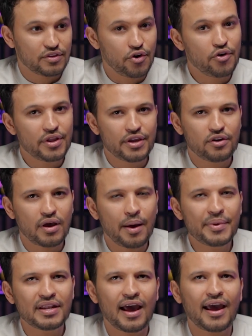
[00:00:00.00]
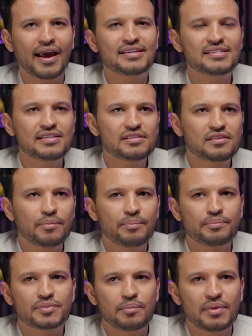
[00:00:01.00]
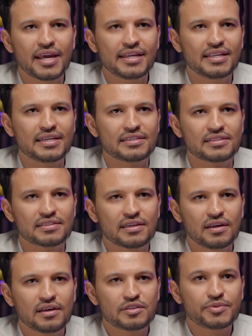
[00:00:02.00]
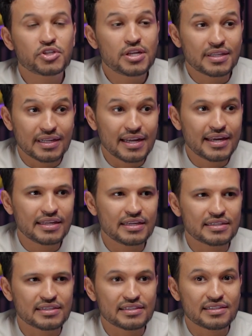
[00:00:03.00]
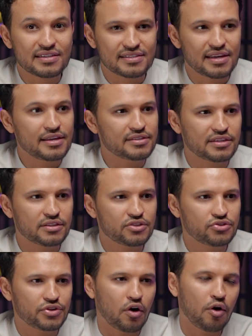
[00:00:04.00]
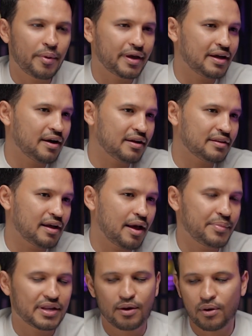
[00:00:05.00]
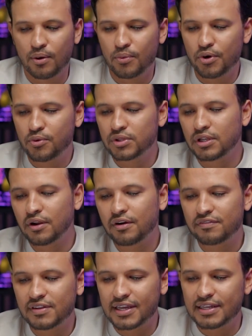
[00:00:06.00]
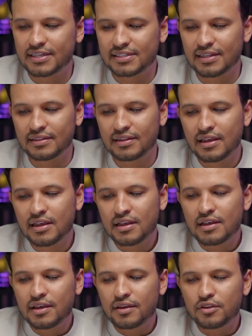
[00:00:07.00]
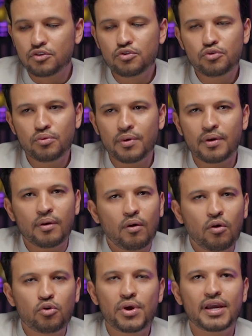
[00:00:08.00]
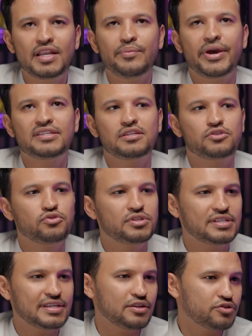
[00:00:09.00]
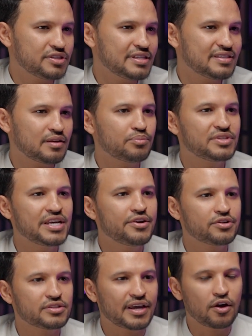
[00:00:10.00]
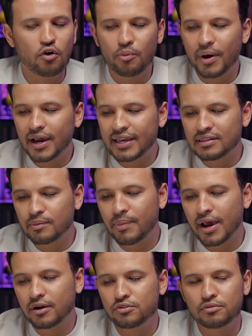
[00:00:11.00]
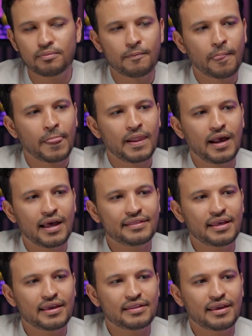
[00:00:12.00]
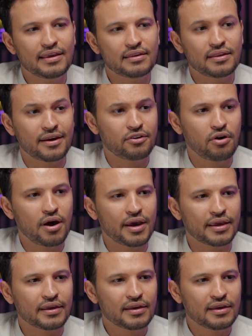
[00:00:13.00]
The earlier, I mean, I see some ladies, especially the ladies in the sales industry. Oh my God! I mean, I work with a lot of ladies, and you on weekly basis you see some tears. They go back in the back room, and they cry.